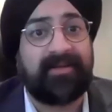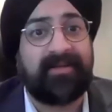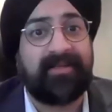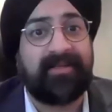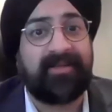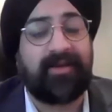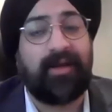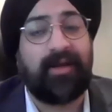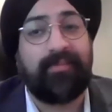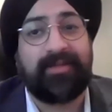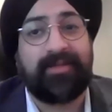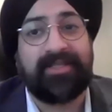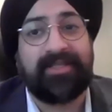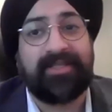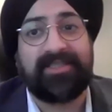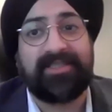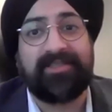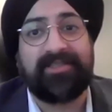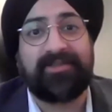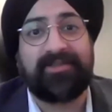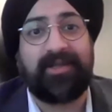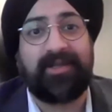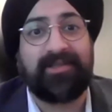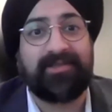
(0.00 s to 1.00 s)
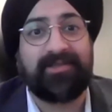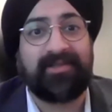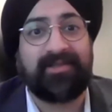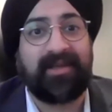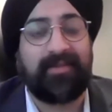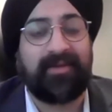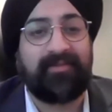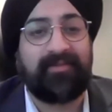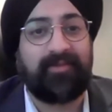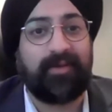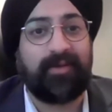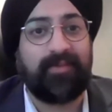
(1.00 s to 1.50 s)
The competition is also
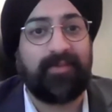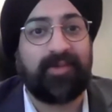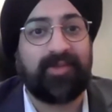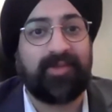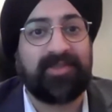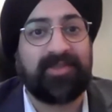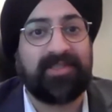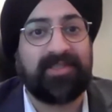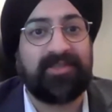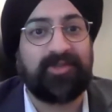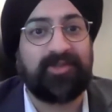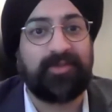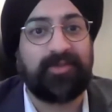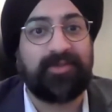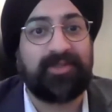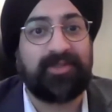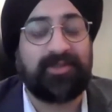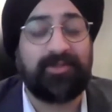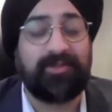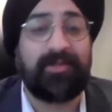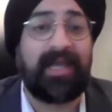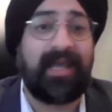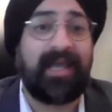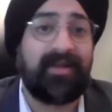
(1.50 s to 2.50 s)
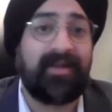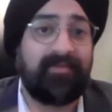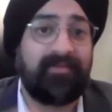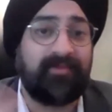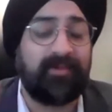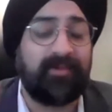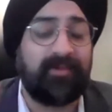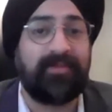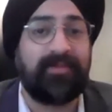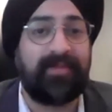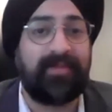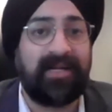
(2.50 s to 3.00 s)
coming from those consumers who can
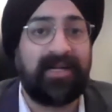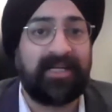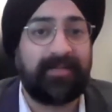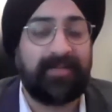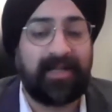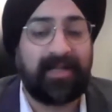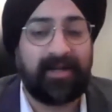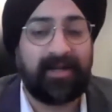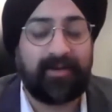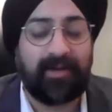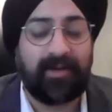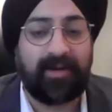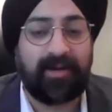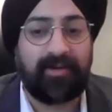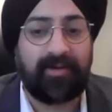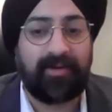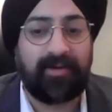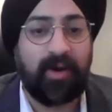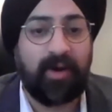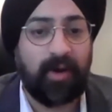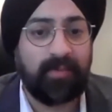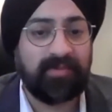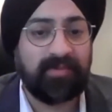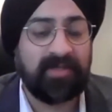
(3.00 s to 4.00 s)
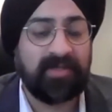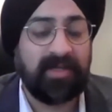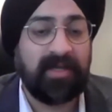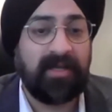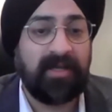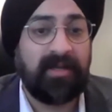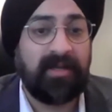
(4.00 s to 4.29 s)
afford the multi-million-dollar homes,